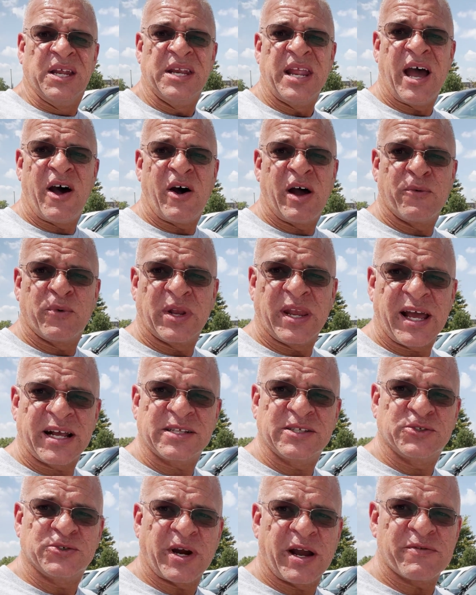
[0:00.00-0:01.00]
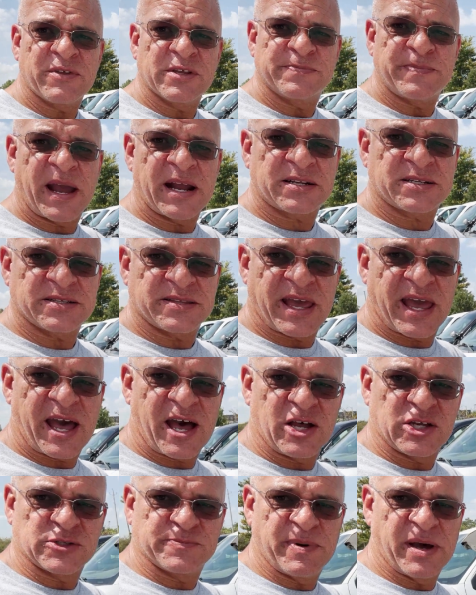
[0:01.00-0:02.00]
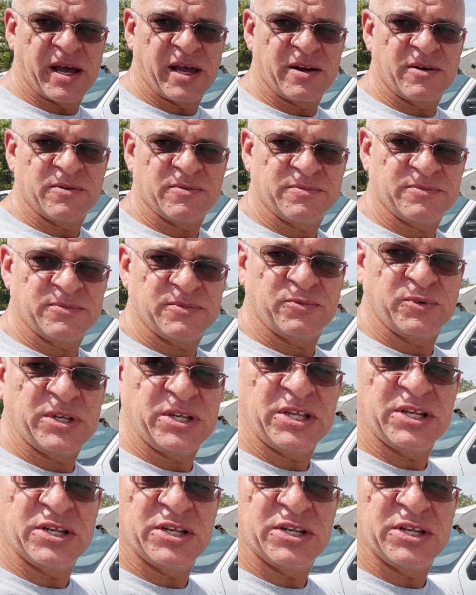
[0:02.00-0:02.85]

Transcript: Now I would like to drive this back to the house, but we